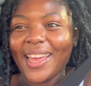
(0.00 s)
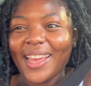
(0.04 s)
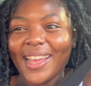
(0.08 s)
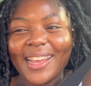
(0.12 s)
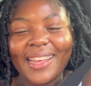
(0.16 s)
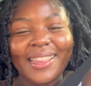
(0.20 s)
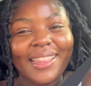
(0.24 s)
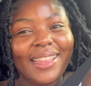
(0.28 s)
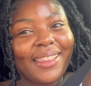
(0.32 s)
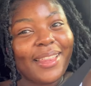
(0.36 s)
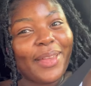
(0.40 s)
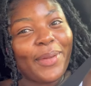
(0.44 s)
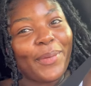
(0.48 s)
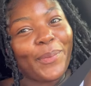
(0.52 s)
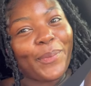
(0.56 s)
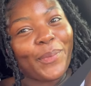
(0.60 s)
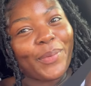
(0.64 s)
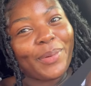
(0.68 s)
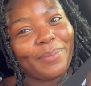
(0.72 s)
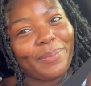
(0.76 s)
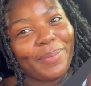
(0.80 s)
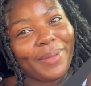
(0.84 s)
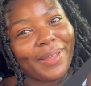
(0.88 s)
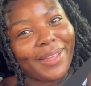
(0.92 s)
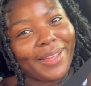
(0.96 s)
And then that will
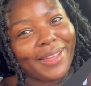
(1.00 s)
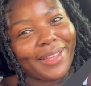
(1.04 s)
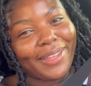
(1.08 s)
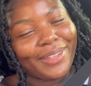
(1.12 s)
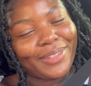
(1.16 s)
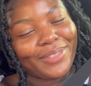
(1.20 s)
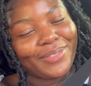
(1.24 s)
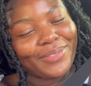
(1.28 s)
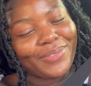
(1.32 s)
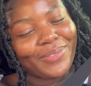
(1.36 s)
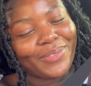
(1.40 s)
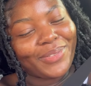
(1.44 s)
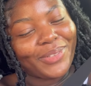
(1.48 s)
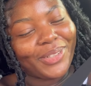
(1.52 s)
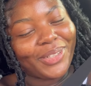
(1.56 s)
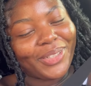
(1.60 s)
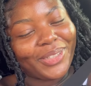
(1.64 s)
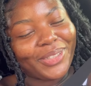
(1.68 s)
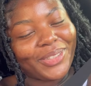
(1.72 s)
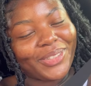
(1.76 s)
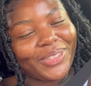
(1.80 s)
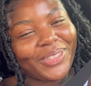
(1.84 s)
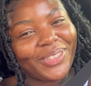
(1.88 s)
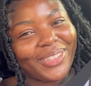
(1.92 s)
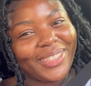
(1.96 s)
be it for
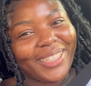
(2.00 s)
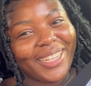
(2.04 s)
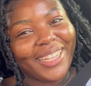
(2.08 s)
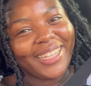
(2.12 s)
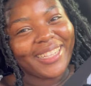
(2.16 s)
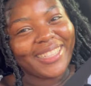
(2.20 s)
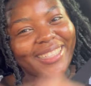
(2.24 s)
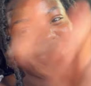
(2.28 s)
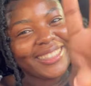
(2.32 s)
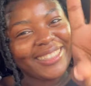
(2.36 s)
today.